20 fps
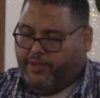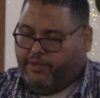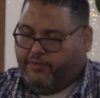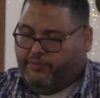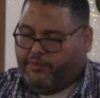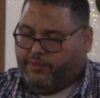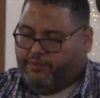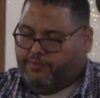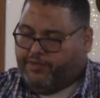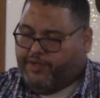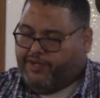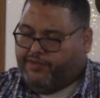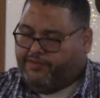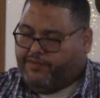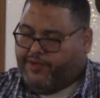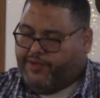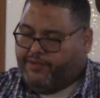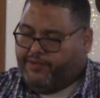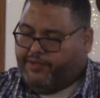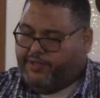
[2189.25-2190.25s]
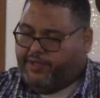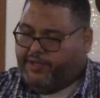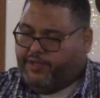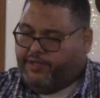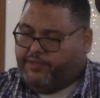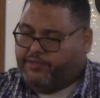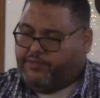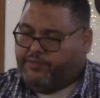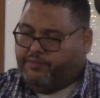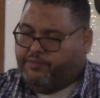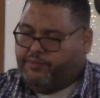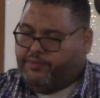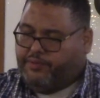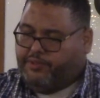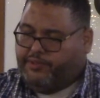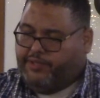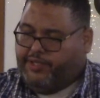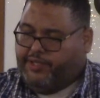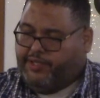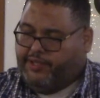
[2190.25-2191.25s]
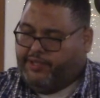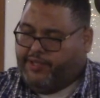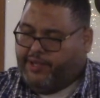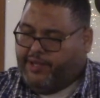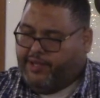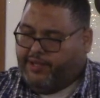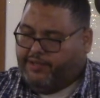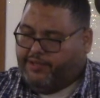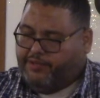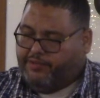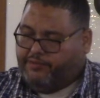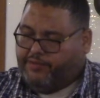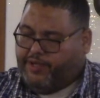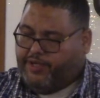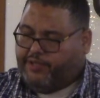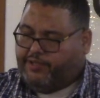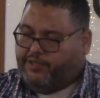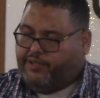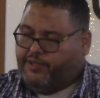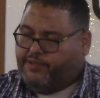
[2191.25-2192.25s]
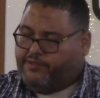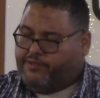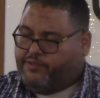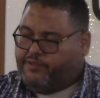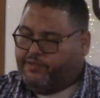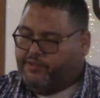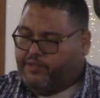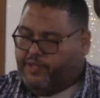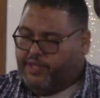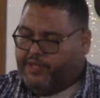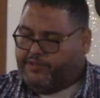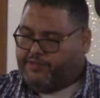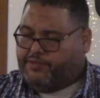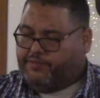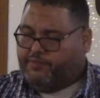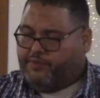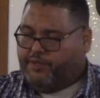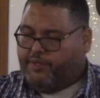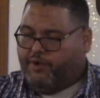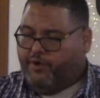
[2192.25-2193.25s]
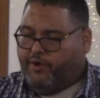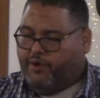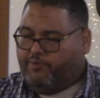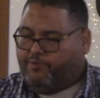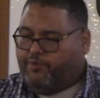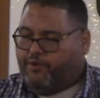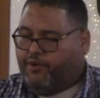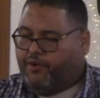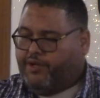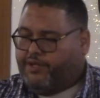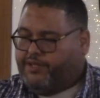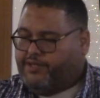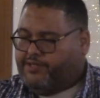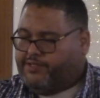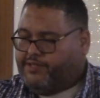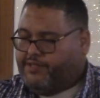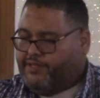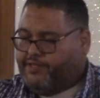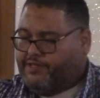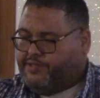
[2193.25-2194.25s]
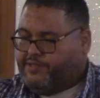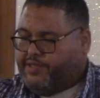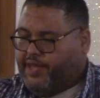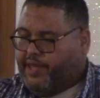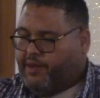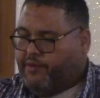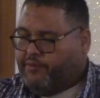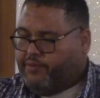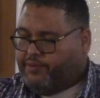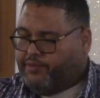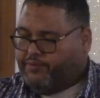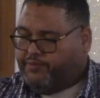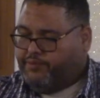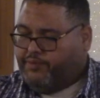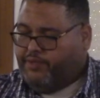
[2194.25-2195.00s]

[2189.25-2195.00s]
We pray, Father God, that you would lead, God, and direct us as to what our part is in this hour